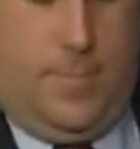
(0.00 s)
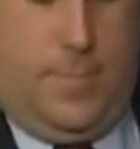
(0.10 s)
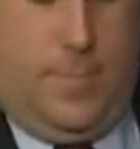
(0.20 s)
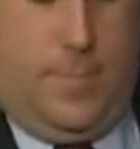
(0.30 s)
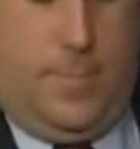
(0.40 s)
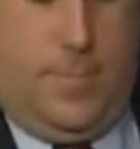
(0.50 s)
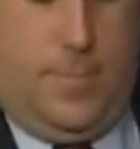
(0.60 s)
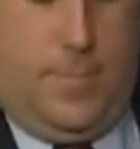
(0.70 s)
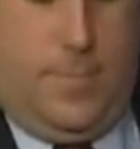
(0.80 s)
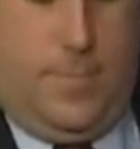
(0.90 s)

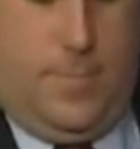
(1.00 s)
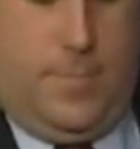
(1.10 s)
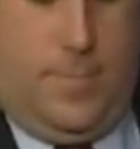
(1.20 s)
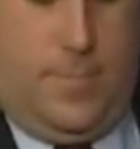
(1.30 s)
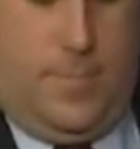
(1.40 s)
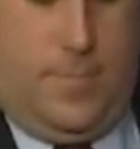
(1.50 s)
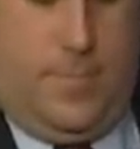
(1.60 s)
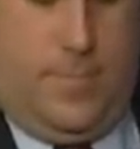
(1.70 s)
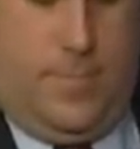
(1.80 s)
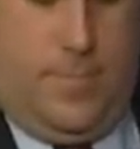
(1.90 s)

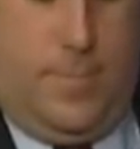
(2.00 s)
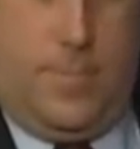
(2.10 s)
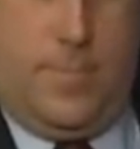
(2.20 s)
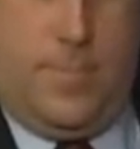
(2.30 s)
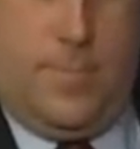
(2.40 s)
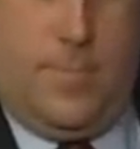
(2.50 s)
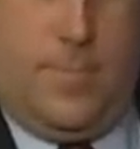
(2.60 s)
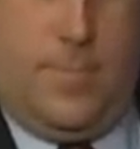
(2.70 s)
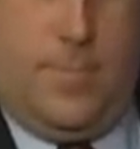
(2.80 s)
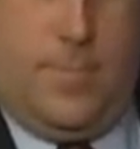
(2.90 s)

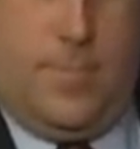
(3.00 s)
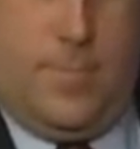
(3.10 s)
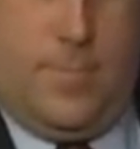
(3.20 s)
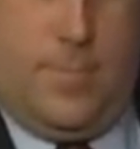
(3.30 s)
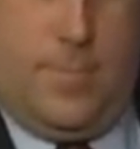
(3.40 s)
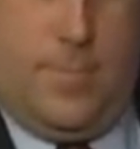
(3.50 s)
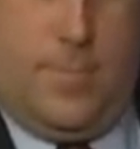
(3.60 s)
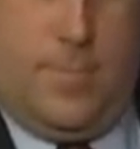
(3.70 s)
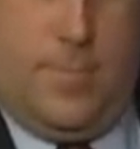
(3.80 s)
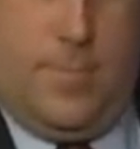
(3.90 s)
No words are spoken by the person on screen.